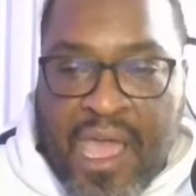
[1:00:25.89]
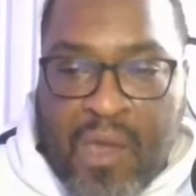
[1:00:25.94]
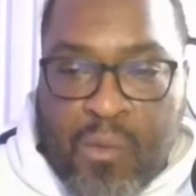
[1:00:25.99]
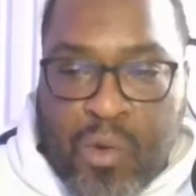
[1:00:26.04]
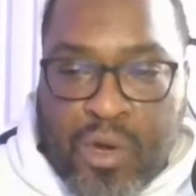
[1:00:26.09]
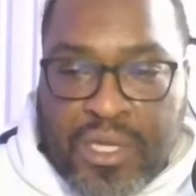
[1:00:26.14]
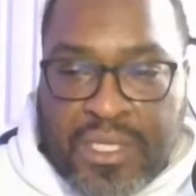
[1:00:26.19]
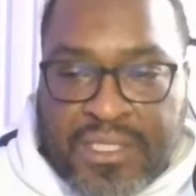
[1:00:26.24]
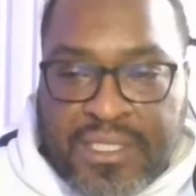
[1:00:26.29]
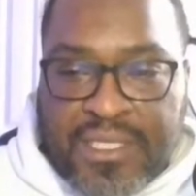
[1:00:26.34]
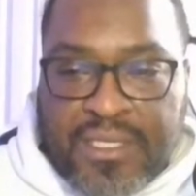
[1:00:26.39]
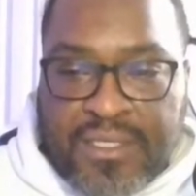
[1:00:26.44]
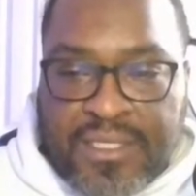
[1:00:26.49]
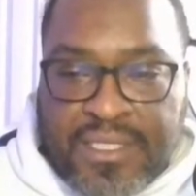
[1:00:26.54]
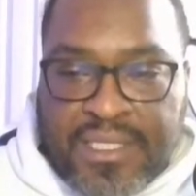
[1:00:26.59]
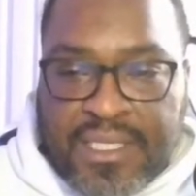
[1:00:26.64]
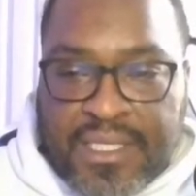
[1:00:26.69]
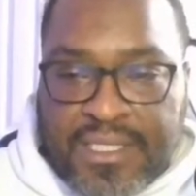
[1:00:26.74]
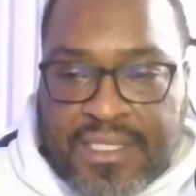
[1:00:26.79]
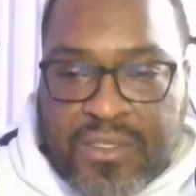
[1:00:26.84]
I'm working till
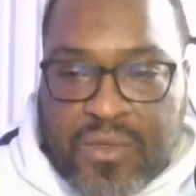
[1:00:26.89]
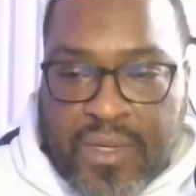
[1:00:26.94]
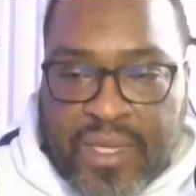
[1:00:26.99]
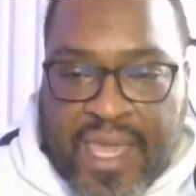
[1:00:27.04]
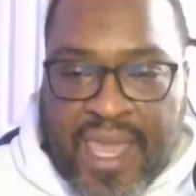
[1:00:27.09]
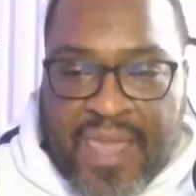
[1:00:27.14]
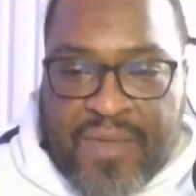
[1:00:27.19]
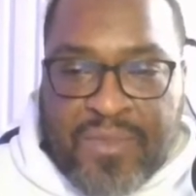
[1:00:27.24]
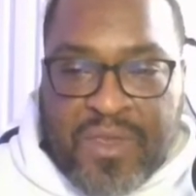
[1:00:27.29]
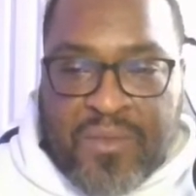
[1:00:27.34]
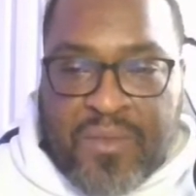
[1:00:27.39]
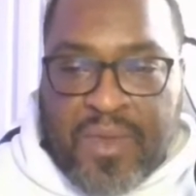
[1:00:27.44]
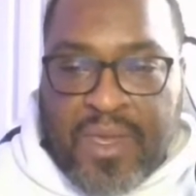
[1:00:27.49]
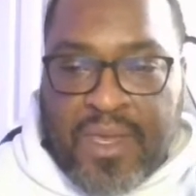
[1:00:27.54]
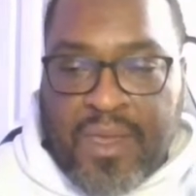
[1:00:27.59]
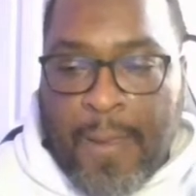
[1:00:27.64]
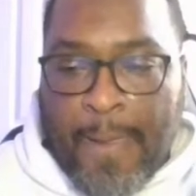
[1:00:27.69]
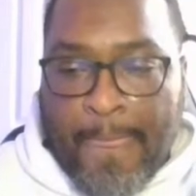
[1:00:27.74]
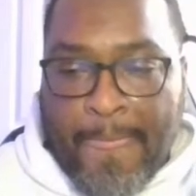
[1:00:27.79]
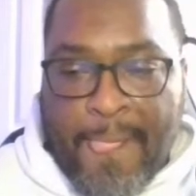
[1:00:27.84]
6, so it can't be
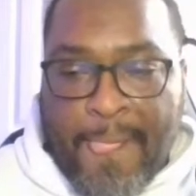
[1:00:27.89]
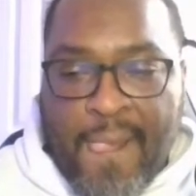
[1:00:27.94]
me.